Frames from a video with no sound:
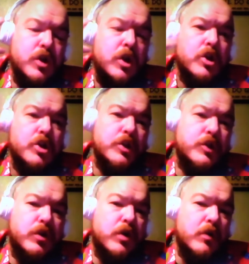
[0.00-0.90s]
She's
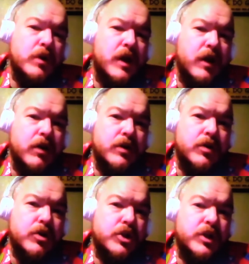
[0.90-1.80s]
her own
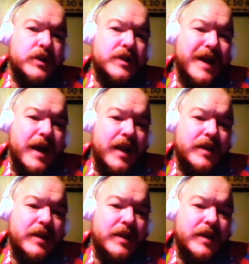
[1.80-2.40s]
character. She is not a